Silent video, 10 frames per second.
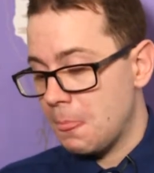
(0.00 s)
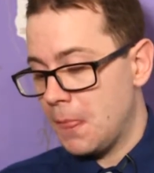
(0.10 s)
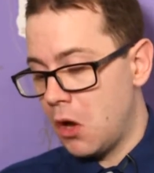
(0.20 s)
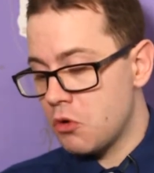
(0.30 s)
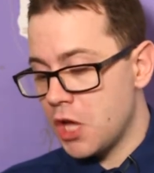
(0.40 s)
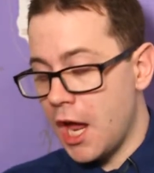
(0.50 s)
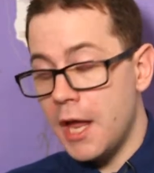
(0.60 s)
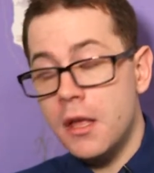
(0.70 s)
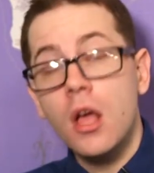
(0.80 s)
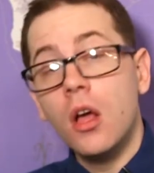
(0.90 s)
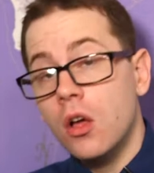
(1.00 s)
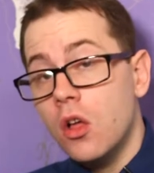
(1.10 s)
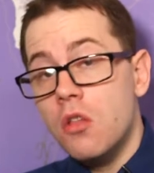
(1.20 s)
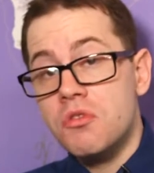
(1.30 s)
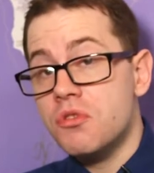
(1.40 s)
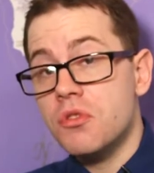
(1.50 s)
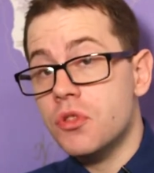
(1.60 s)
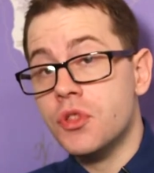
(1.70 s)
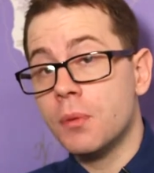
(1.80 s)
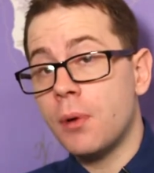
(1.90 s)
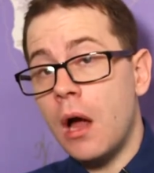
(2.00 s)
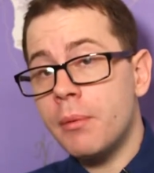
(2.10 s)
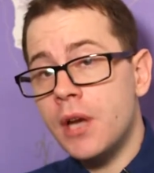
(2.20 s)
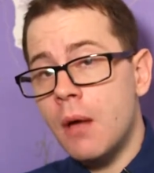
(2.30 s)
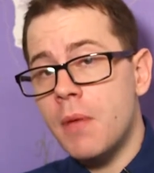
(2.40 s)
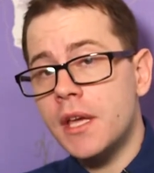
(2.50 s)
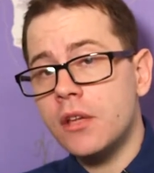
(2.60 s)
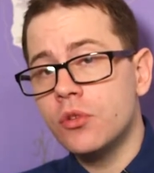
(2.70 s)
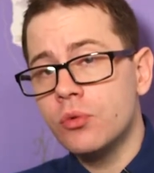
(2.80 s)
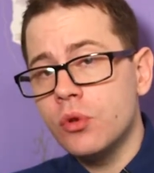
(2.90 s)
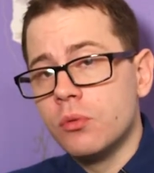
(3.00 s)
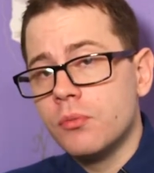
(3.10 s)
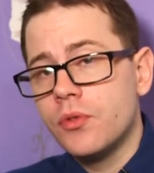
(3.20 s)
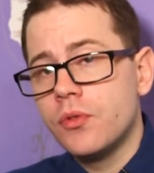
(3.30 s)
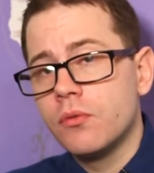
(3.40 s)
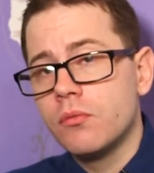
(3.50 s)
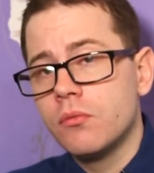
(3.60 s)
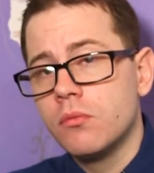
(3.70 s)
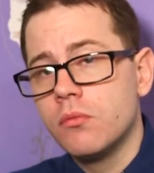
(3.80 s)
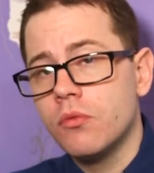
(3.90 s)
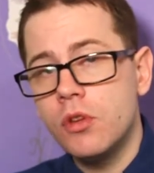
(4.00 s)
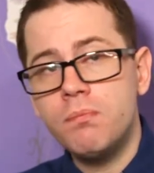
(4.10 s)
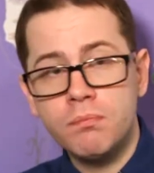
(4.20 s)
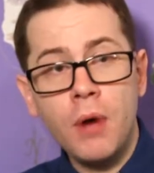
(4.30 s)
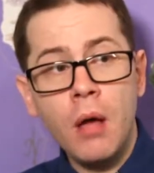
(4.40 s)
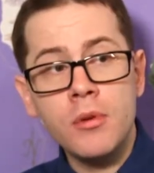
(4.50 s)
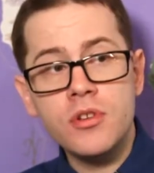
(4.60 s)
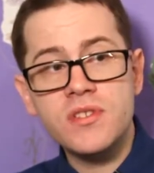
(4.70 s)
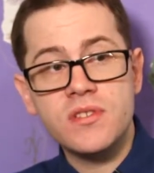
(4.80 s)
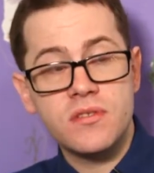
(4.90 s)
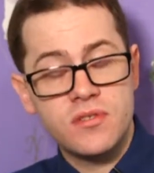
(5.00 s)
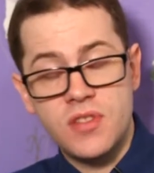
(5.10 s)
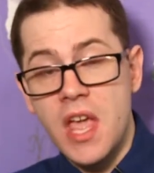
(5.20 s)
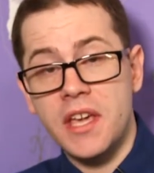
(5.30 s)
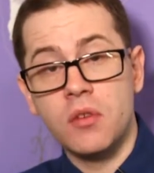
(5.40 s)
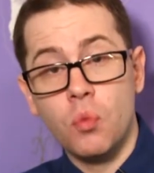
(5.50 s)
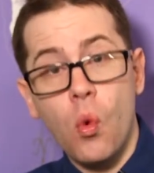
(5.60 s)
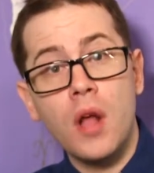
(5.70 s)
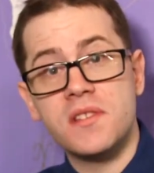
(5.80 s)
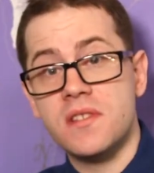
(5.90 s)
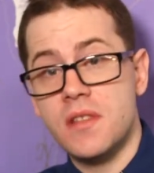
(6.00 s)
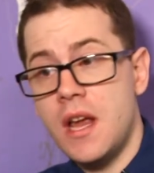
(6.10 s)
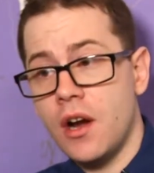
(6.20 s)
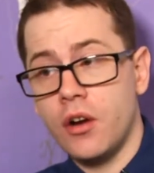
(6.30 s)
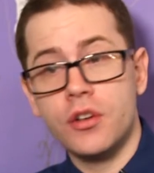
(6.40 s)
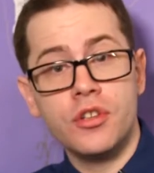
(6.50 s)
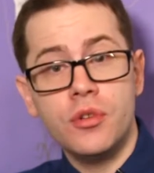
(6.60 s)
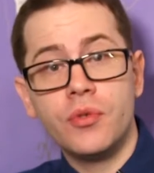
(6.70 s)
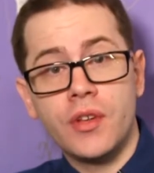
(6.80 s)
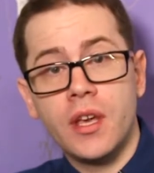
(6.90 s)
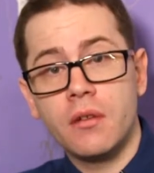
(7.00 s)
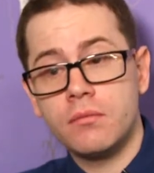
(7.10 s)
Okay. They're probably not making new rooms. They're probably just taking what's there and using it.